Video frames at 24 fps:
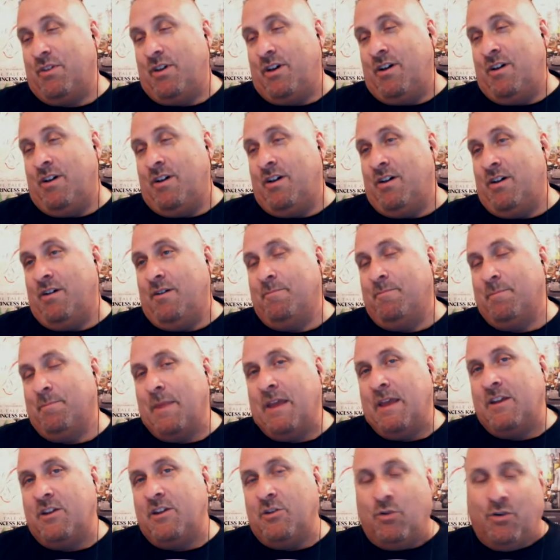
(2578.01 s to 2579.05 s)
a
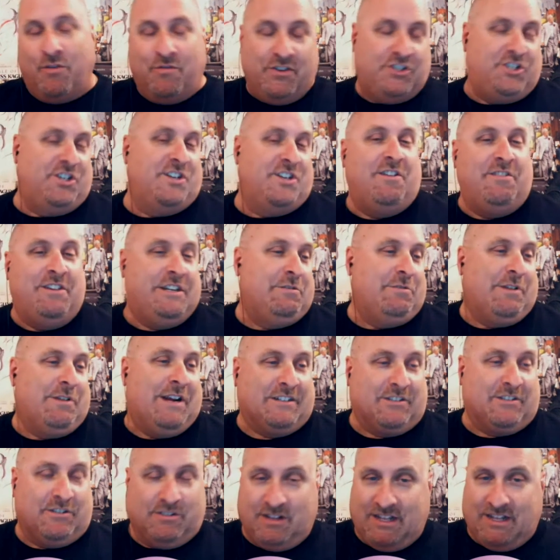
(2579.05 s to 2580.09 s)
visionary
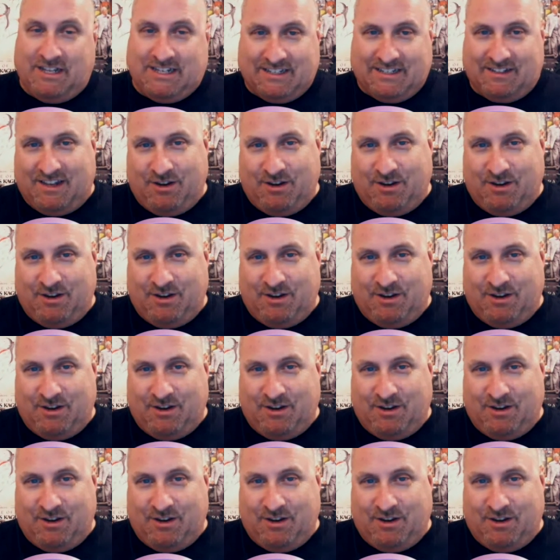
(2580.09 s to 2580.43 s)
director like